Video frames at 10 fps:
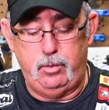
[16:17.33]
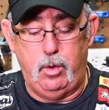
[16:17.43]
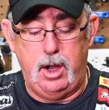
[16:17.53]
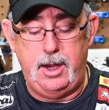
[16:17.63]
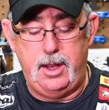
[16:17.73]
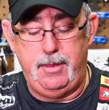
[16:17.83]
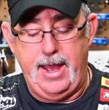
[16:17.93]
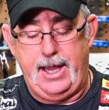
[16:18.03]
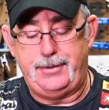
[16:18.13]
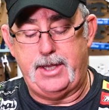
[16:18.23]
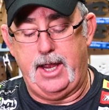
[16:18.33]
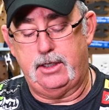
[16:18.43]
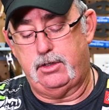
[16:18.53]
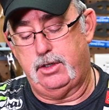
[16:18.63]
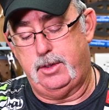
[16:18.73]
One, that's
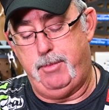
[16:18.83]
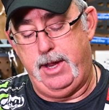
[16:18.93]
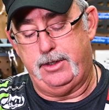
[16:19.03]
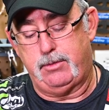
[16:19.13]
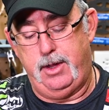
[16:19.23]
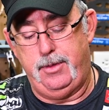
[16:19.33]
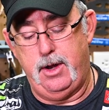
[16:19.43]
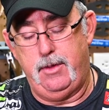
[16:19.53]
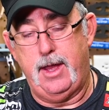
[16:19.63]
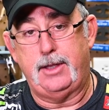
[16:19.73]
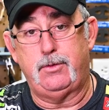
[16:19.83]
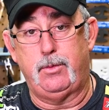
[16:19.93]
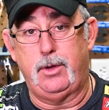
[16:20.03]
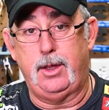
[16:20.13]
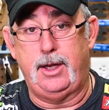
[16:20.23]
extra space right there. That's
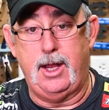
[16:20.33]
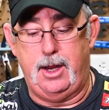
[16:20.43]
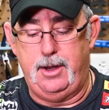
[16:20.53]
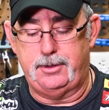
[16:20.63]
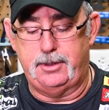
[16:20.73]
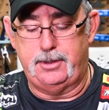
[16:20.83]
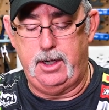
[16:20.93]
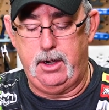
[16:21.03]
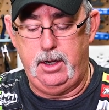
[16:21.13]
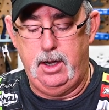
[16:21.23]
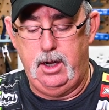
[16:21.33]
really not necessary.